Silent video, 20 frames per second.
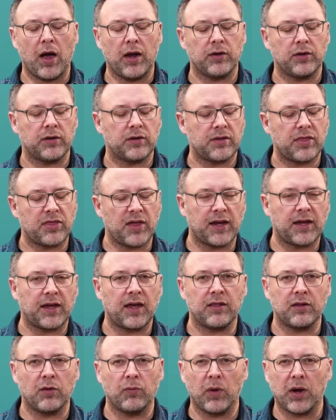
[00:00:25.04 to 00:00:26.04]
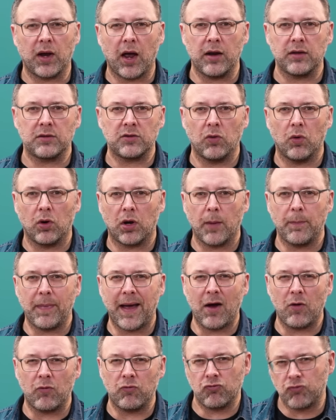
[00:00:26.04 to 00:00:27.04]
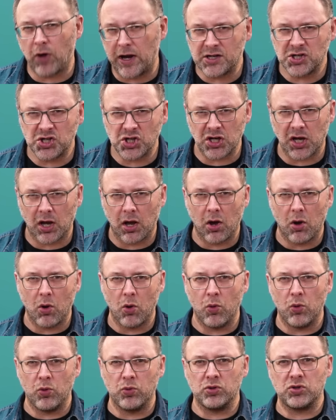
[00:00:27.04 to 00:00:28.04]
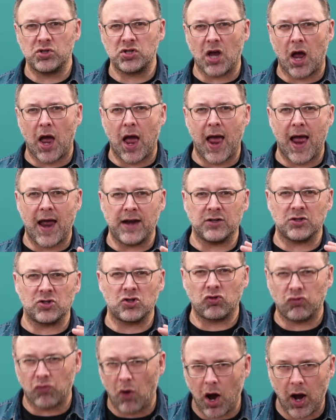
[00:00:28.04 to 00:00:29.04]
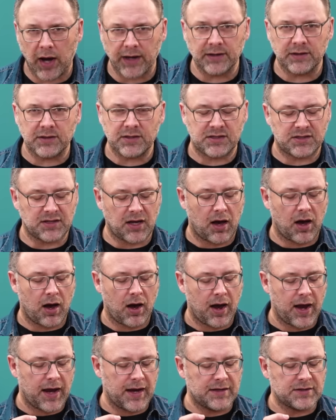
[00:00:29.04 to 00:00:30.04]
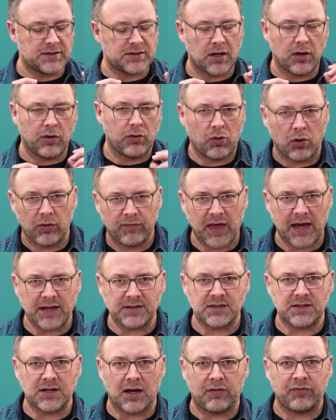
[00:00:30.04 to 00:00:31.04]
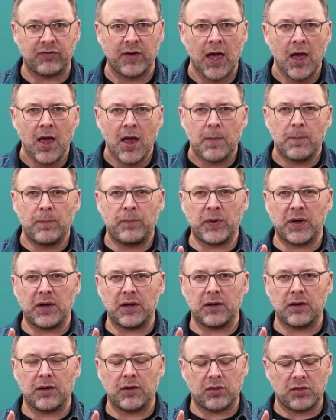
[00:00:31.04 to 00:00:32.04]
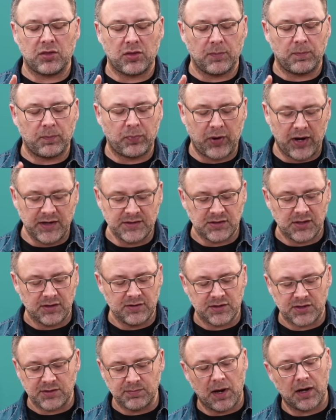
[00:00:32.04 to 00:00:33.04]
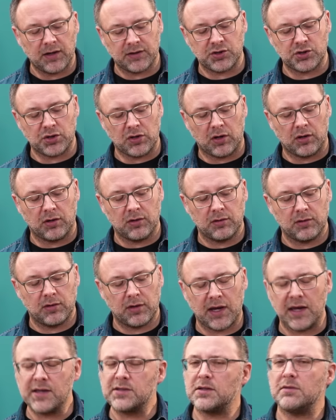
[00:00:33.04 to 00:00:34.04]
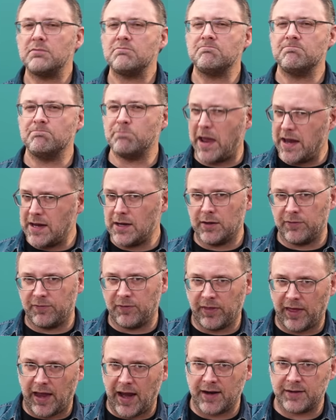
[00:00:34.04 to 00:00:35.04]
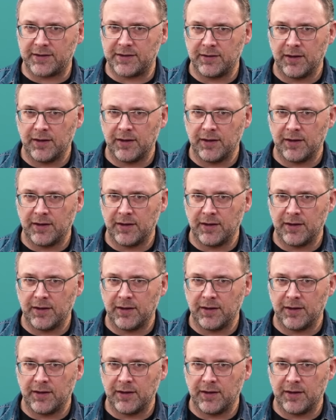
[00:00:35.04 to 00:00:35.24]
and thinking that we're going to talk about ratios and grind size and all of that stuff. But the Presso Smartshot isn't made for that.